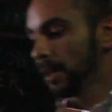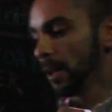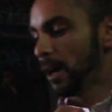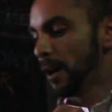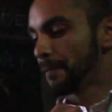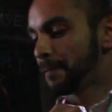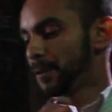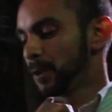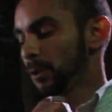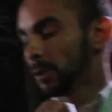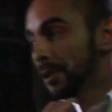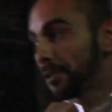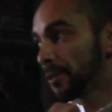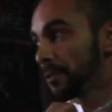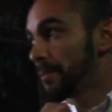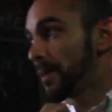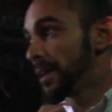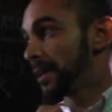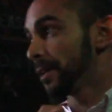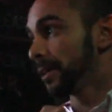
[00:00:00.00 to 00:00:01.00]
A few
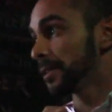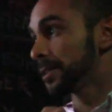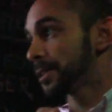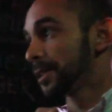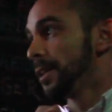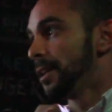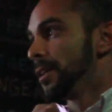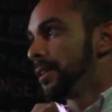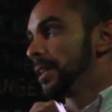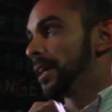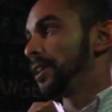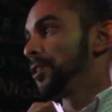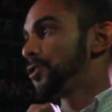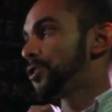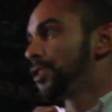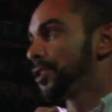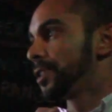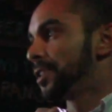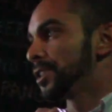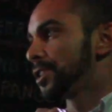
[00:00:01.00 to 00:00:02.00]
other metas that you
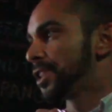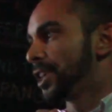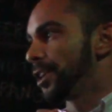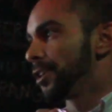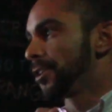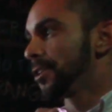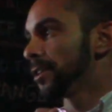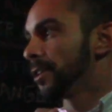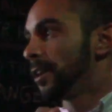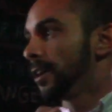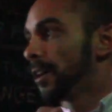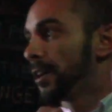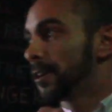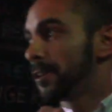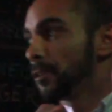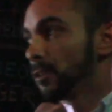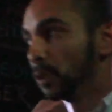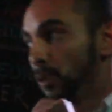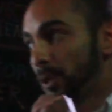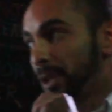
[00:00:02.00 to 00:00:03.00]
should consider
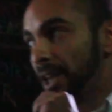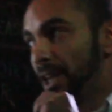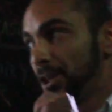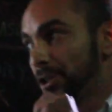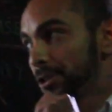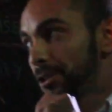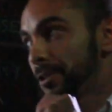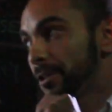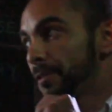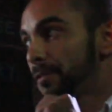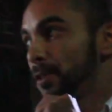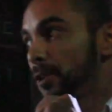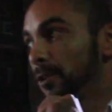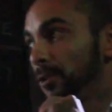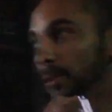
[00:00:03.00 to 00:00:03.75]
are location, if you're